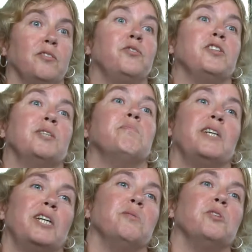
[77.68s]
for
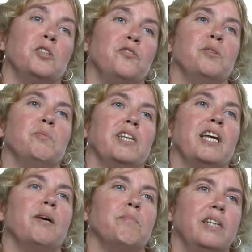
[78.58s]
somebody who's suffering with
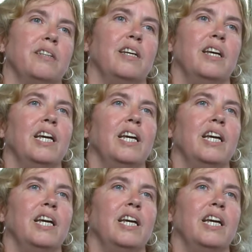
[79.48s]
it. I mean,